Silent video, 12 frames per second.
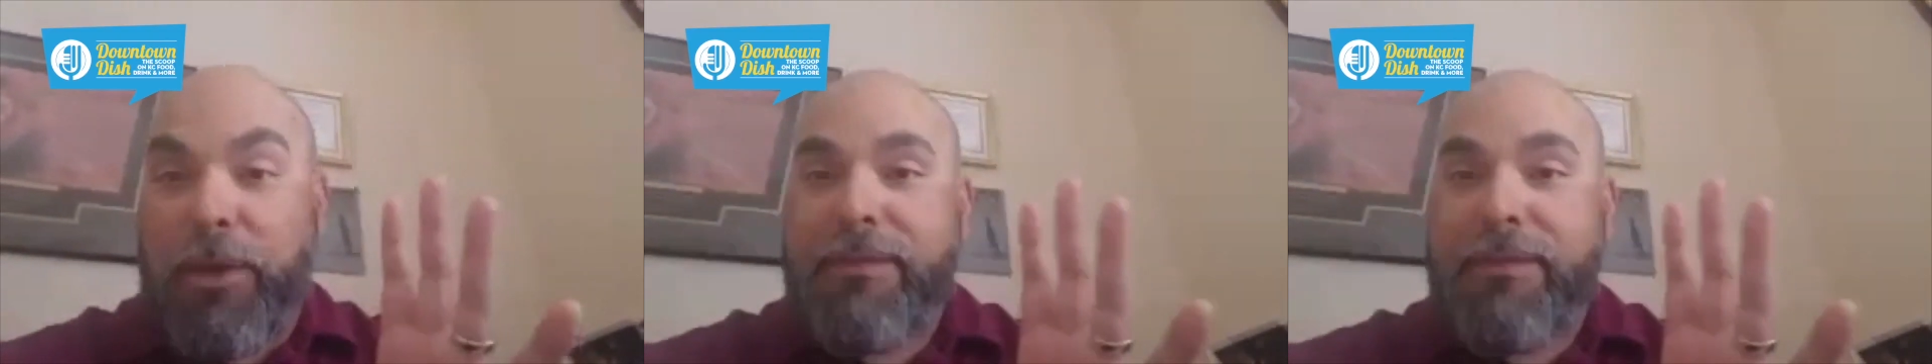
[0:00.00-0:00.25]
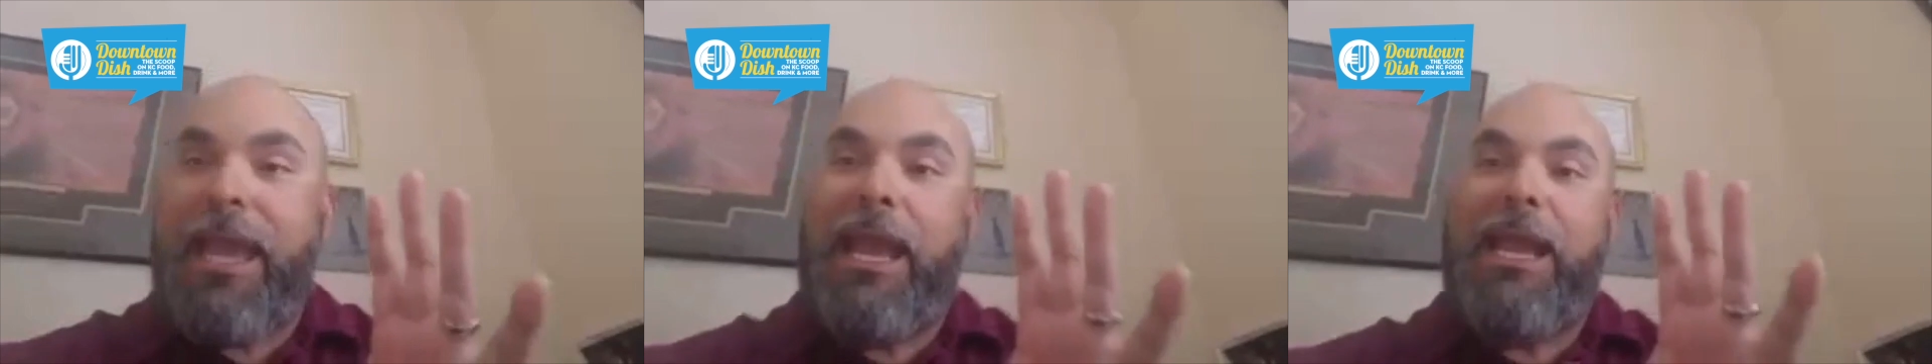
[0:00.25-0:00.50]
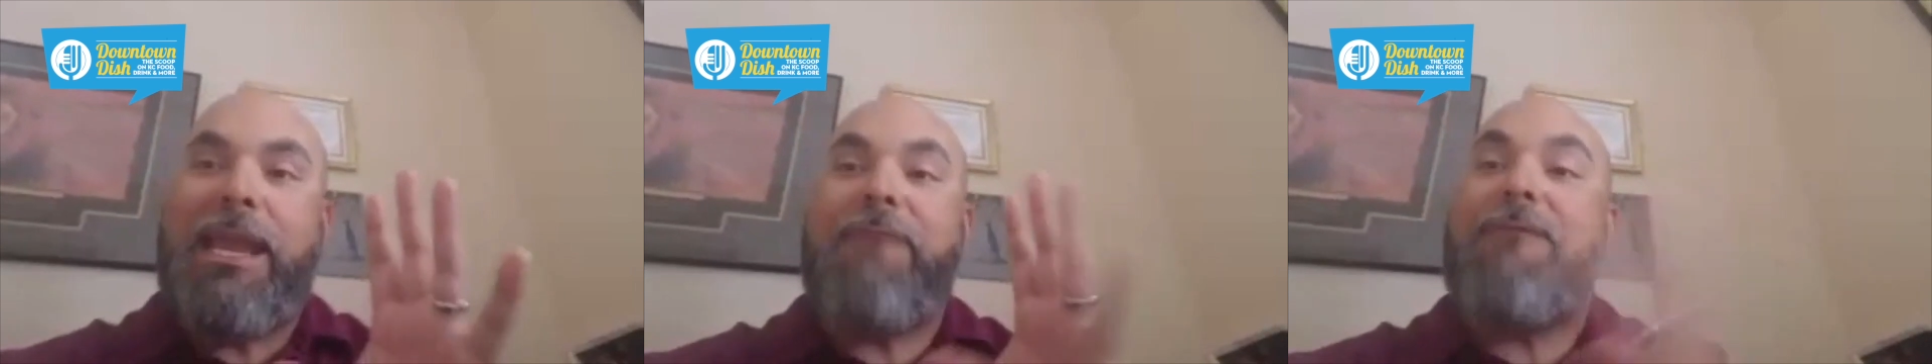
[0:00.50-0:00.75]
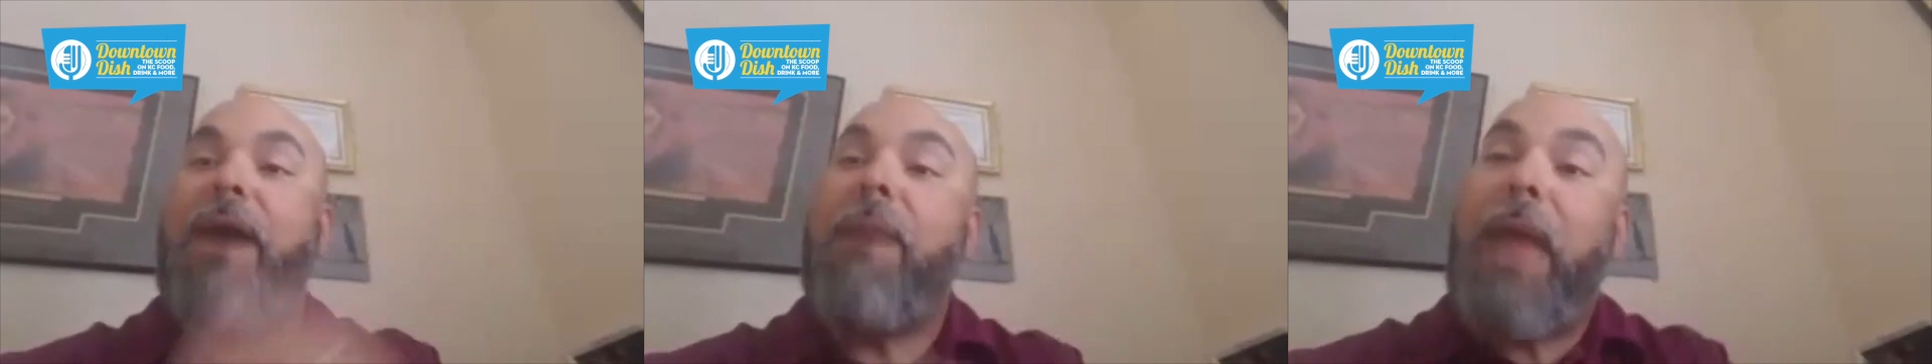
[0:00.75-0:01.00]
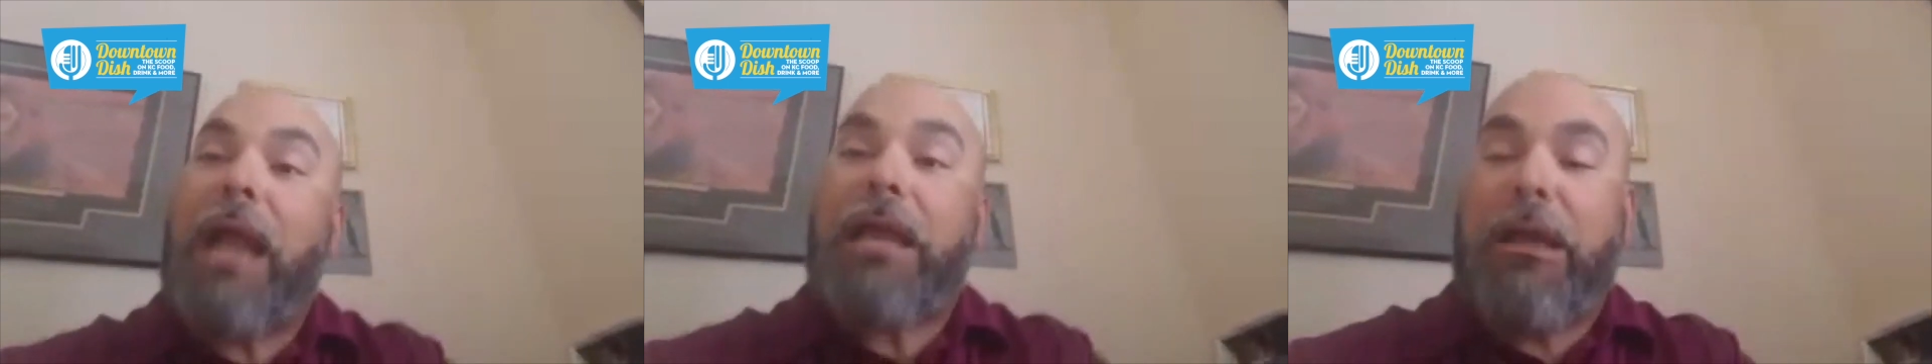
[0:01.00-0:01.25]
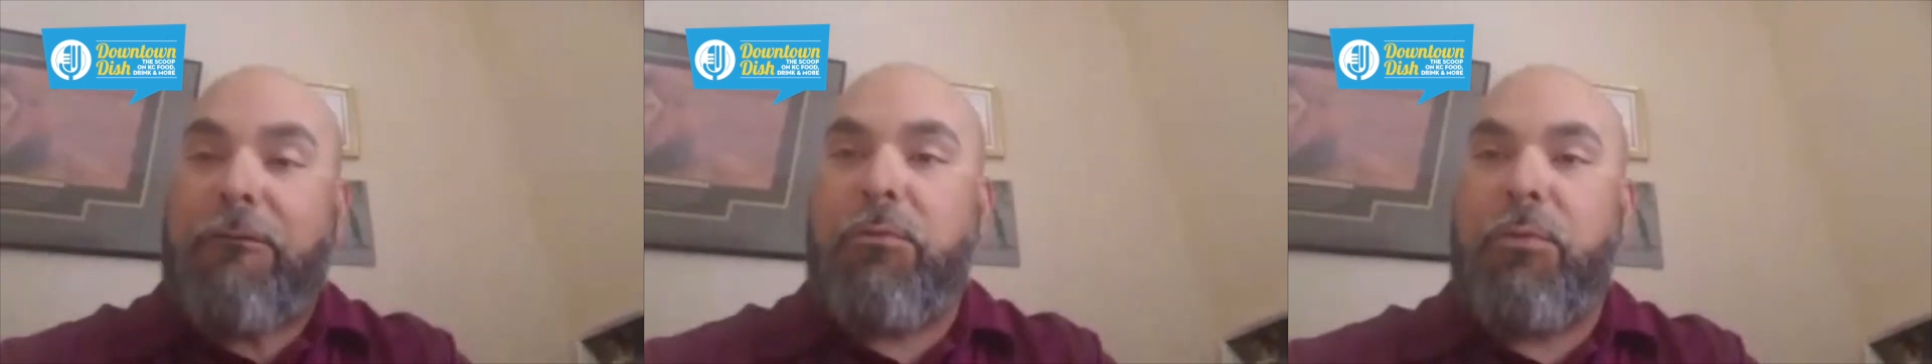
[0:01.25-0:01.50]
And if I'm not
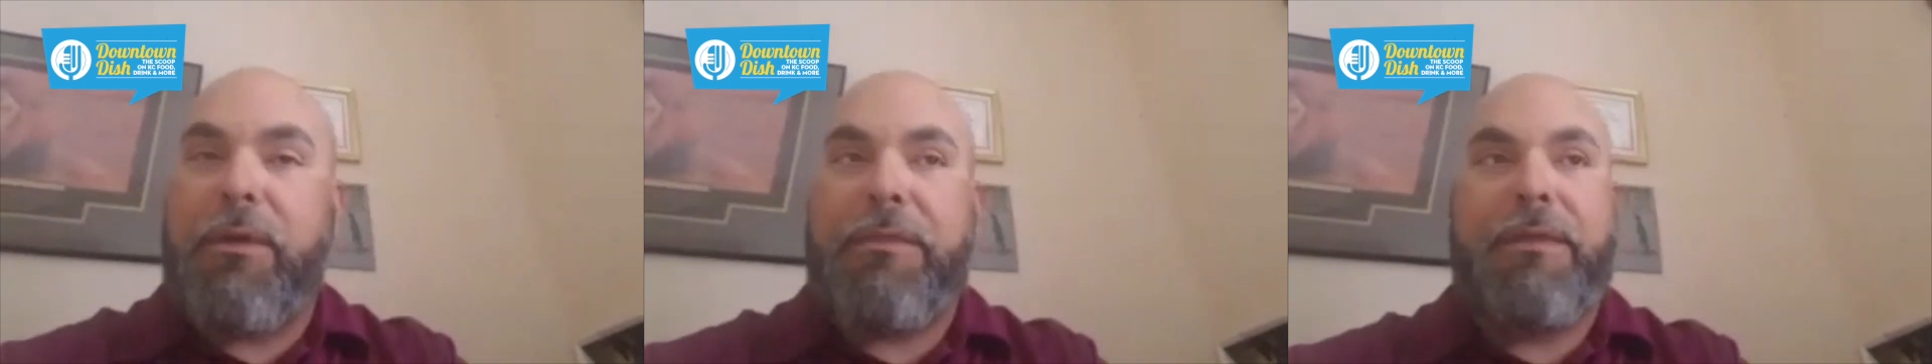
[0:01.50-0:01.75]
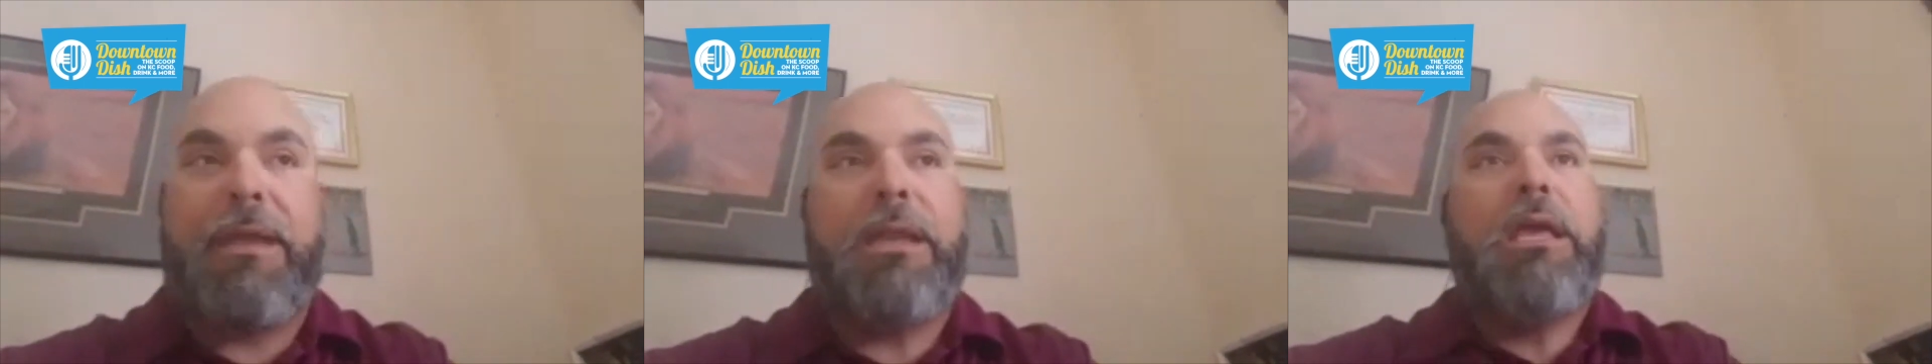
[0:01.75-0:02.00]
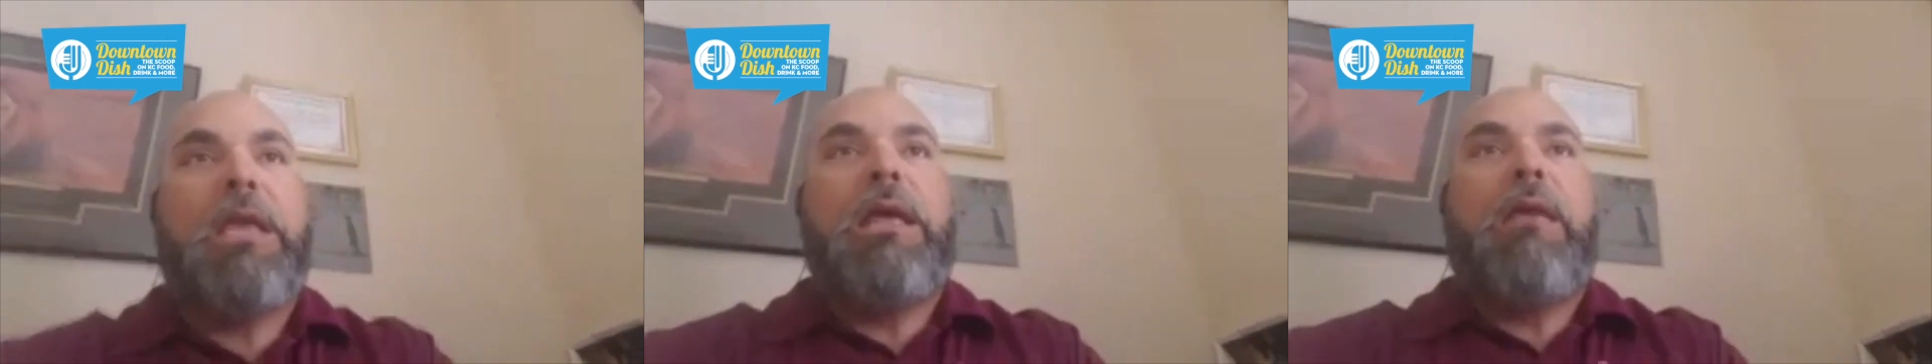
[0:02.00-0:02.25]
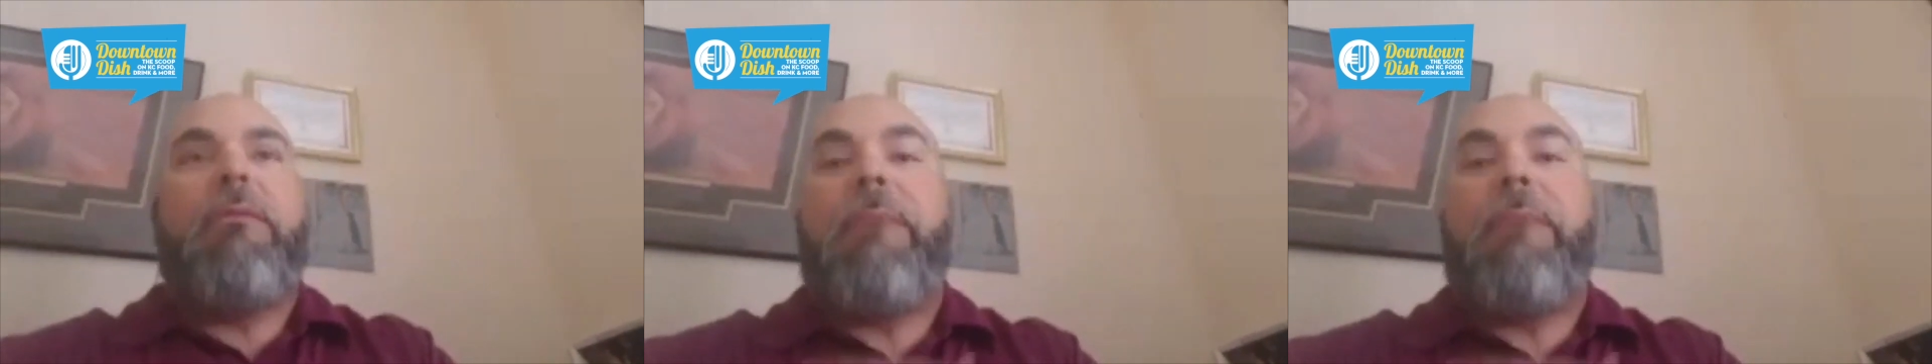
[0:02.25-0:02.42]
comfortable with it, then my